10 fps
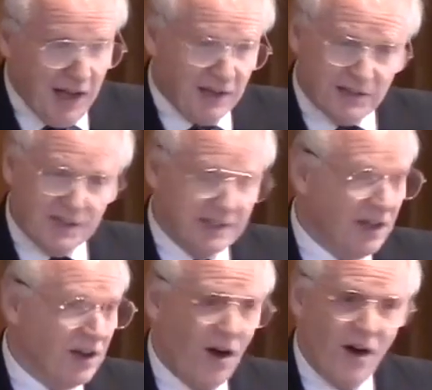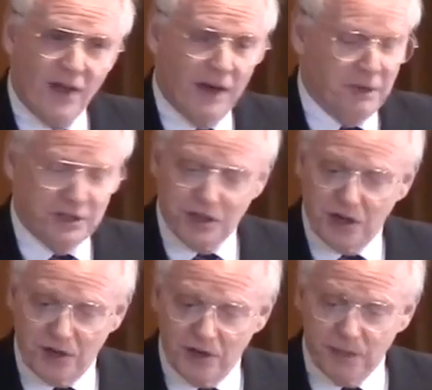Now, it doesn't take all that much
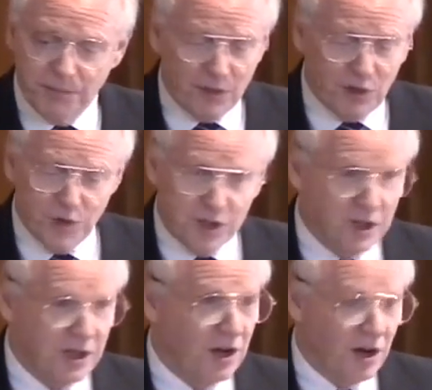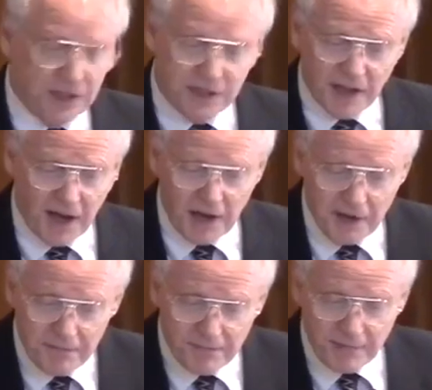courage to be a Christian in our society,